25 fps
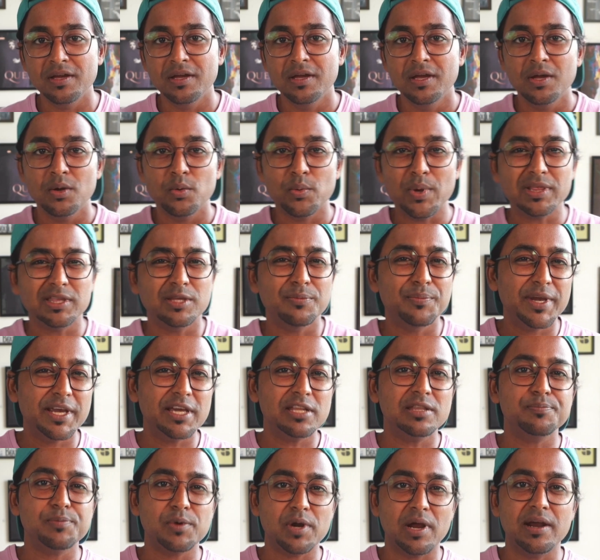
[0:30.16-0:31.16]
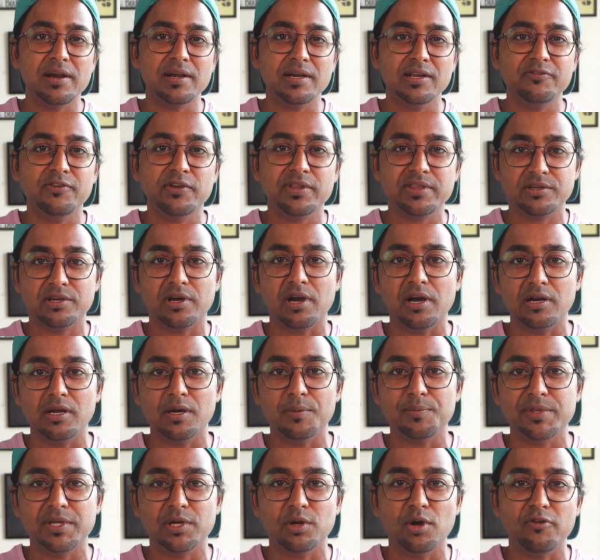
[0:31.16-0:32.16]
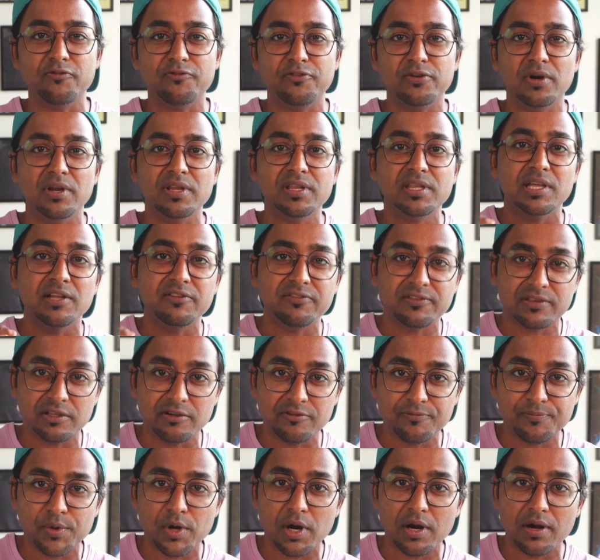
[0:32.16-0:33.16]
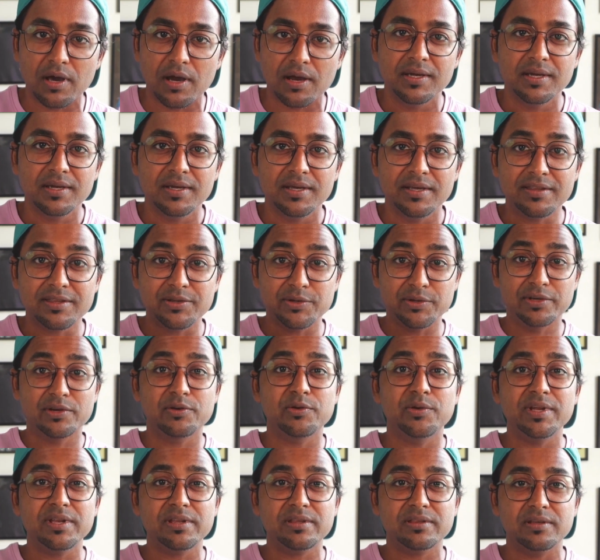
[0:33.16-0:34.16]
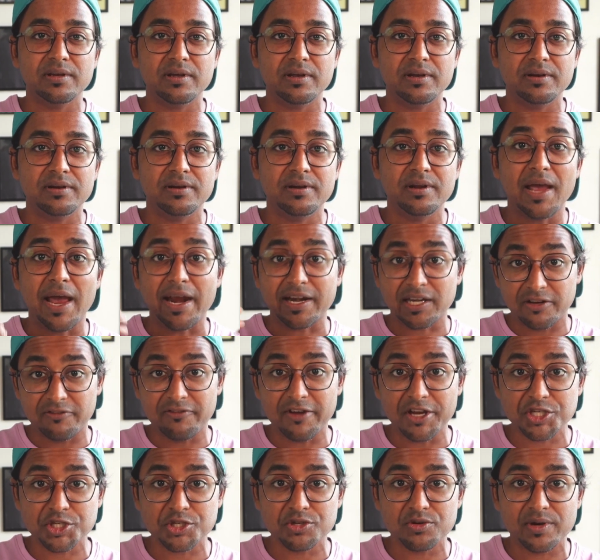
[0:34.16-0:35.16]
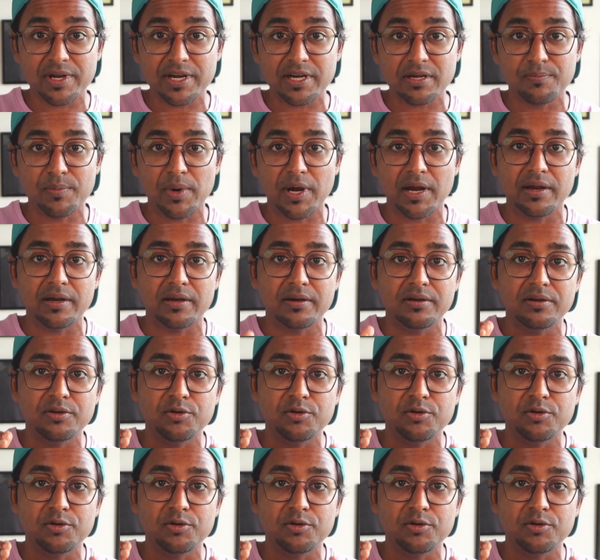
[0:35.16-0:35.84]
Well, the biggest priority for startups that offer a self-serve product is to increase their activation rate by